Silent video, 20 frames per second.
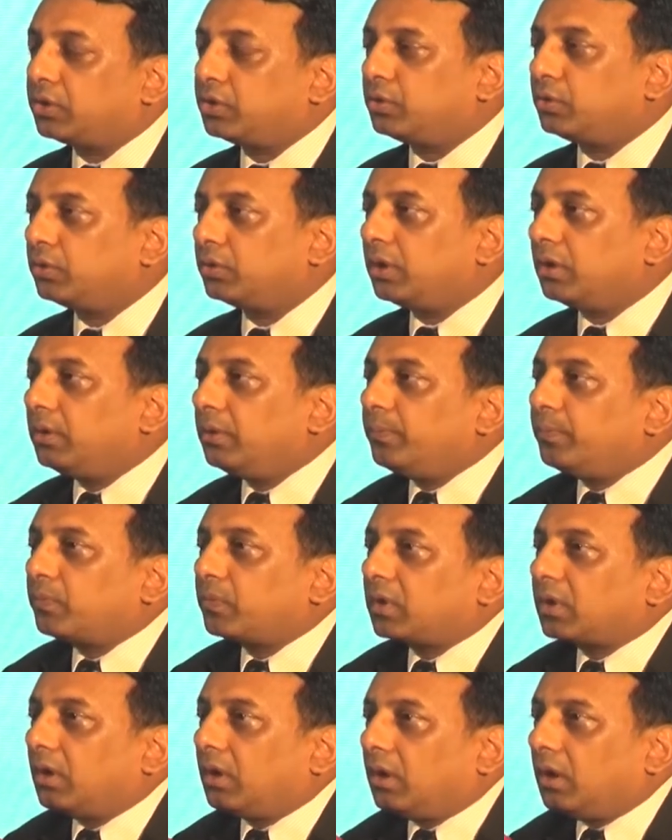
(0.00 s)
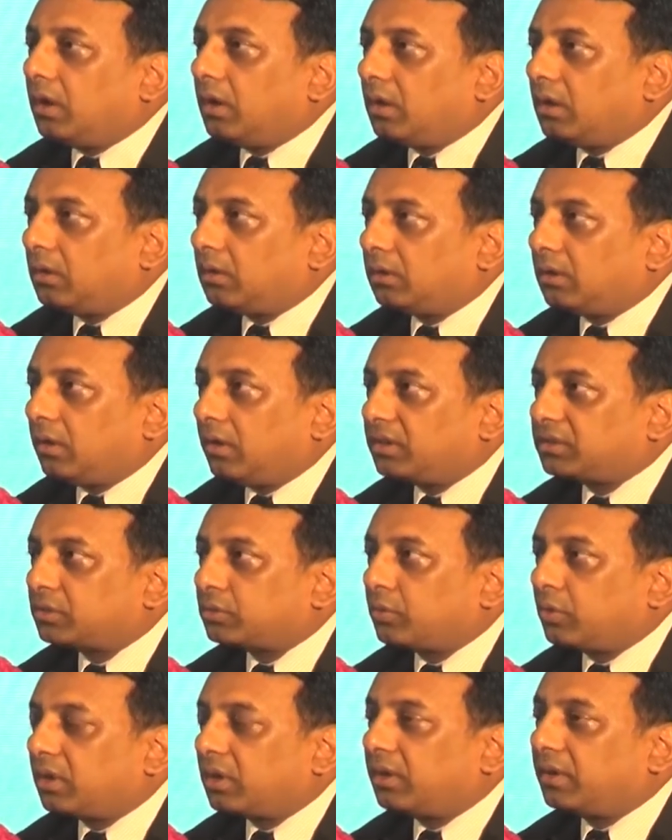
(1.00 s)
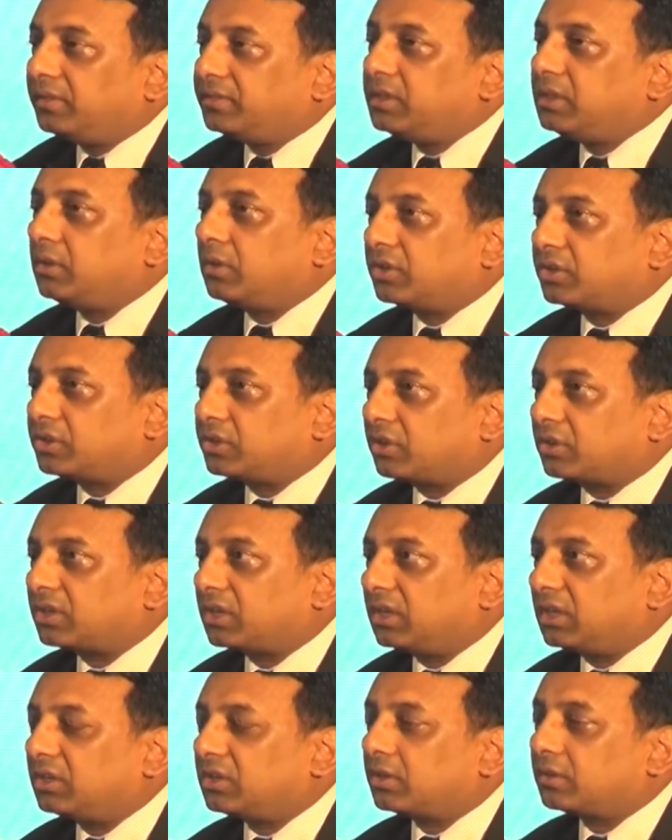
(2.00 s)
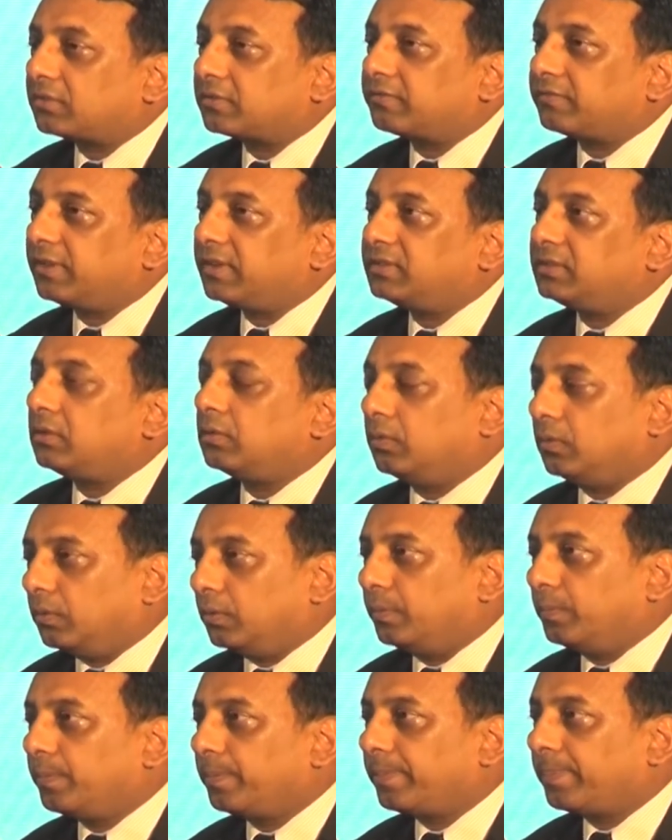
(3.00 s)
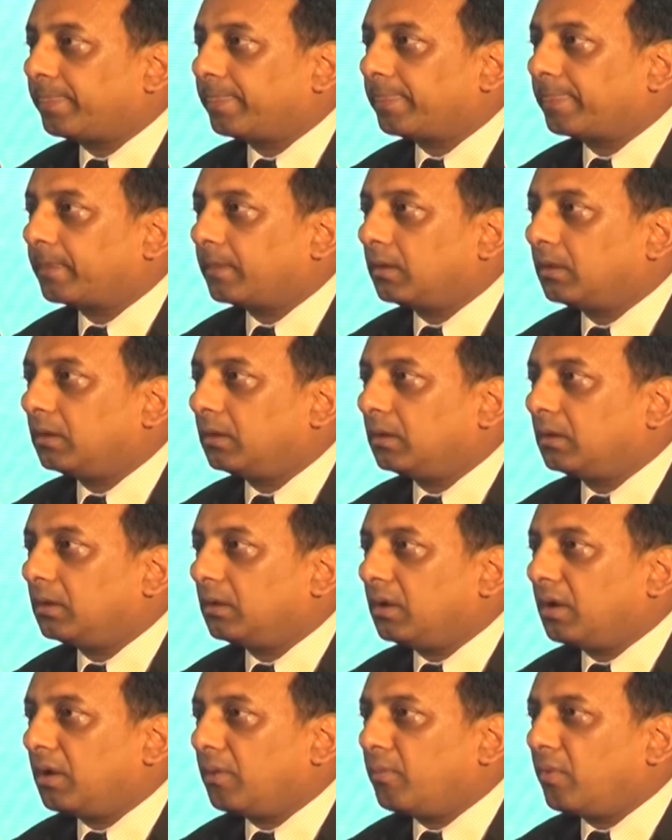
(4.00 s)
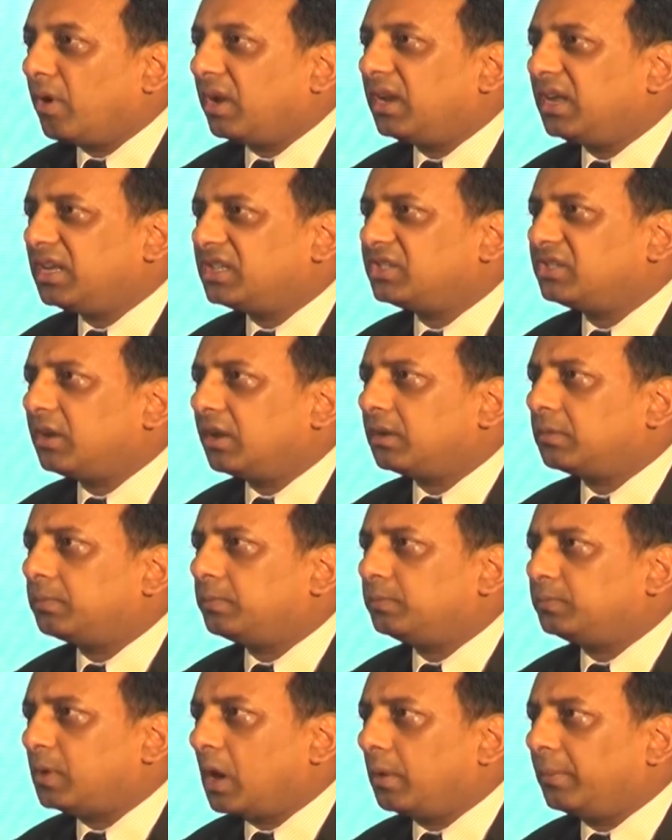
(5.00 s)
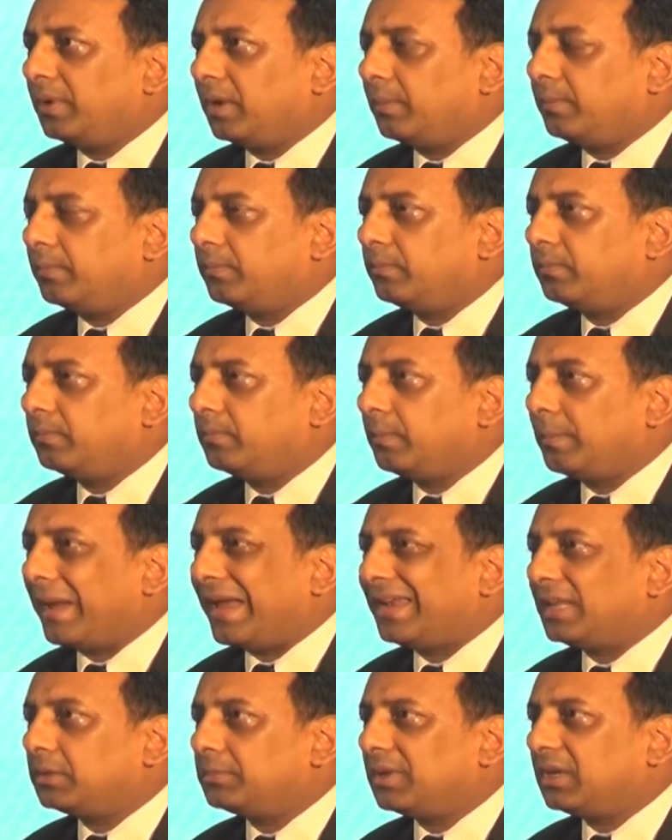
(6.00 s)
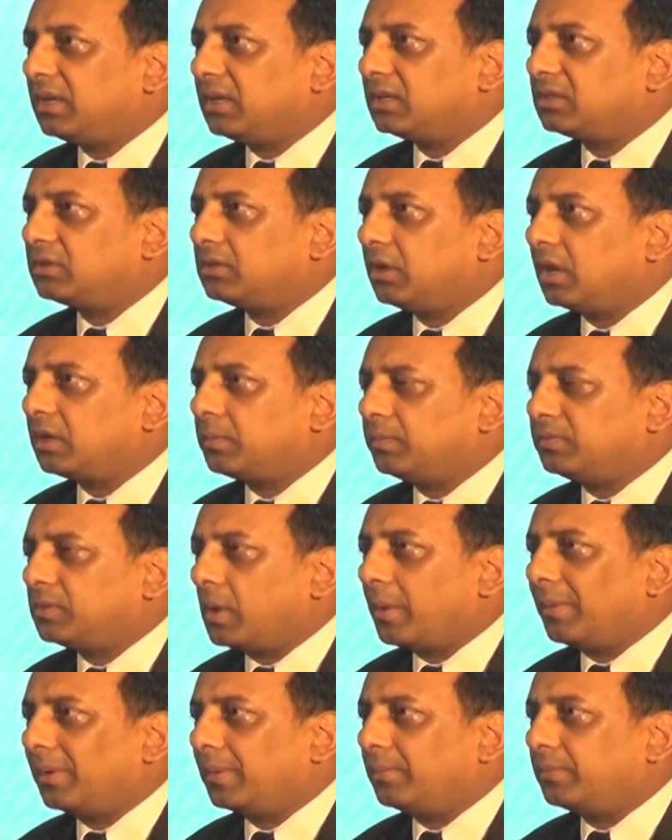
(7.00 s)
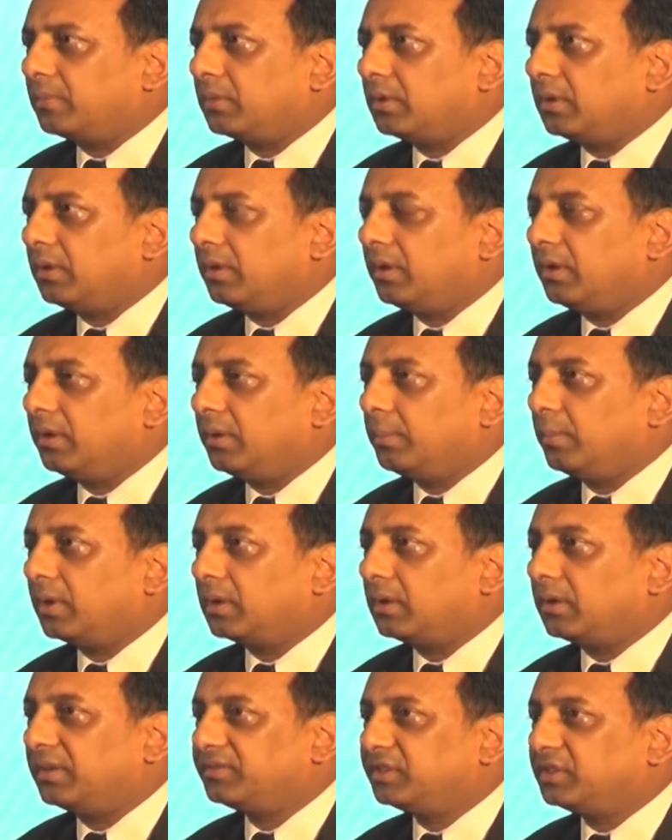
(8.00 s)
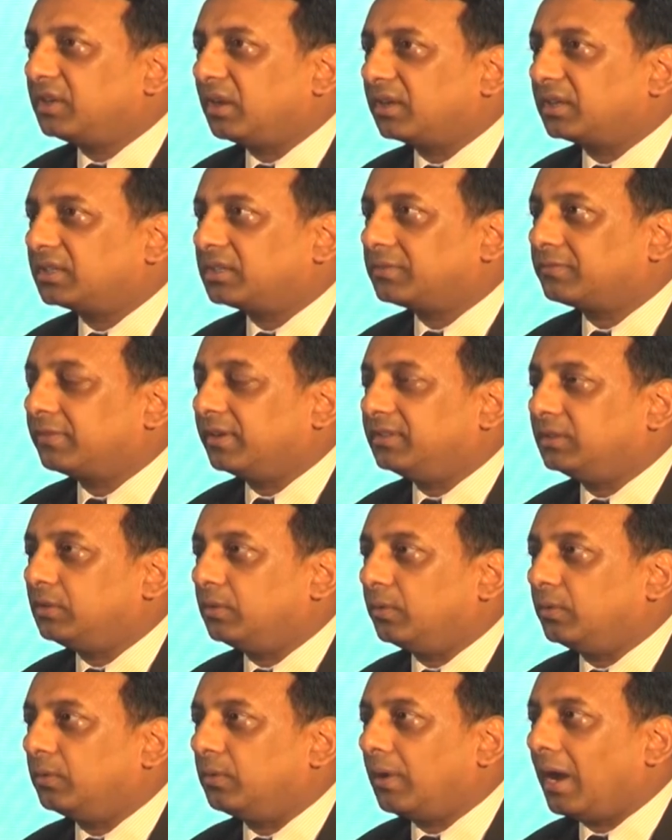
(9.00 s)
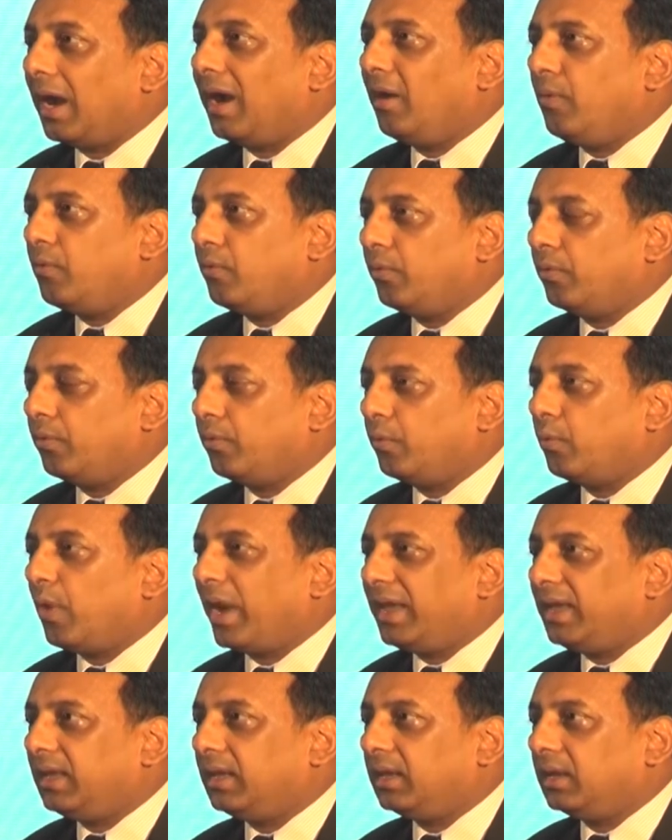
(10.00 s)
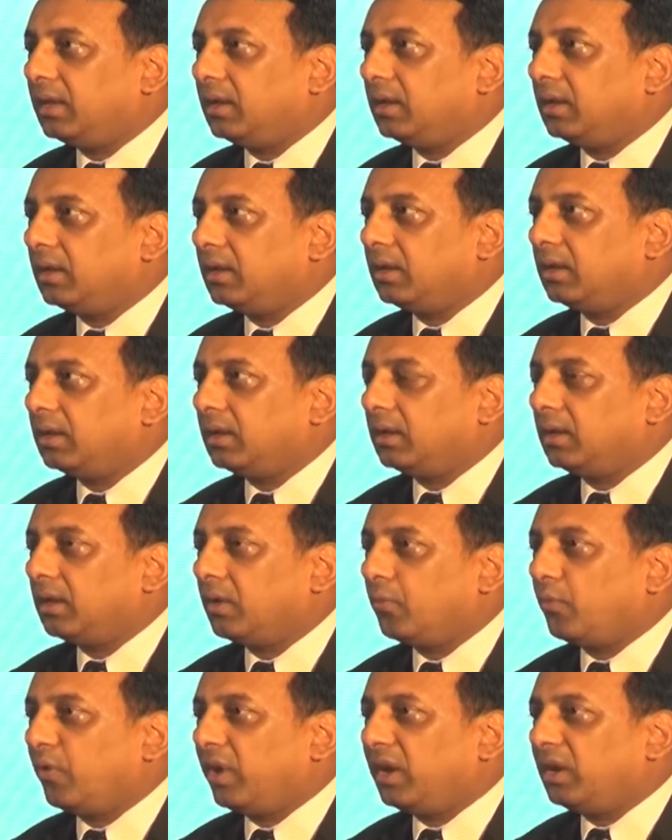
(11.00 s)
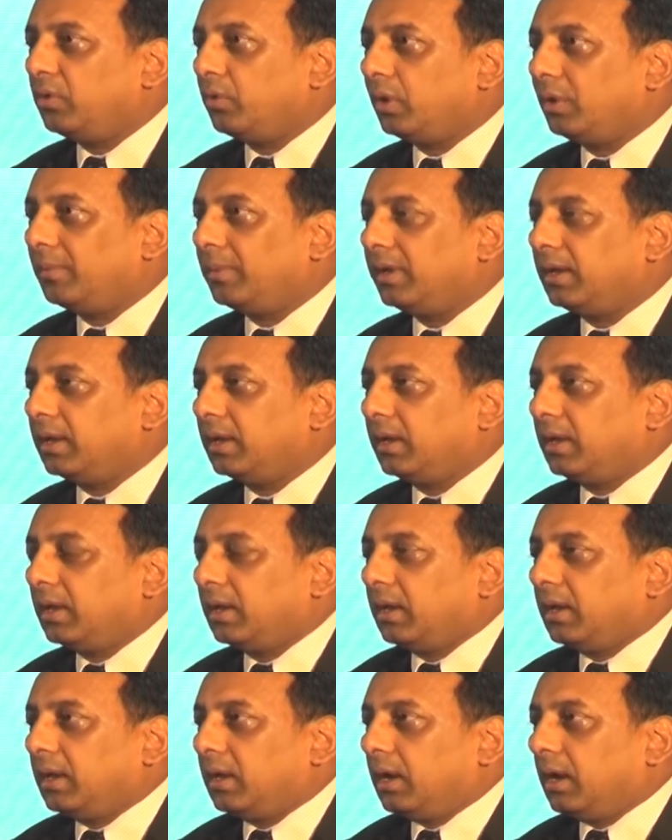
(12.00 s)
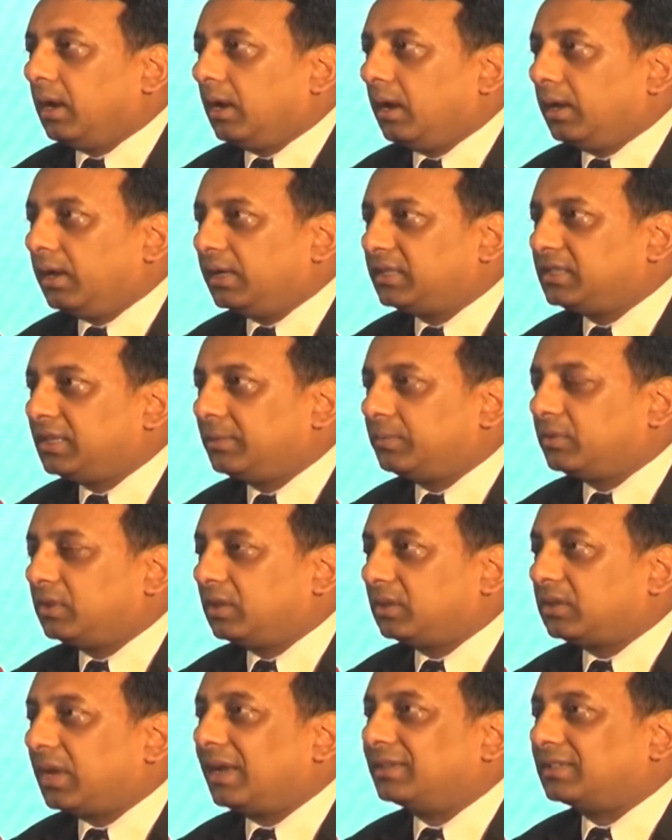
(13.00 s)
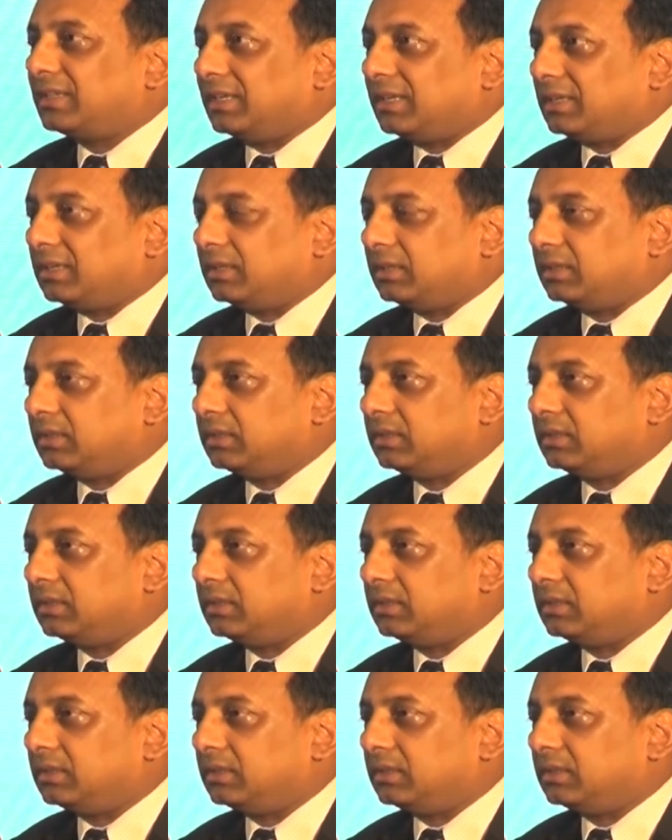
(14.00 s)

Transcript: to the earthquake reconstruction is also very low. Money is not problem, management is not problem, but result is very low. How? Why? When will we achieve the target?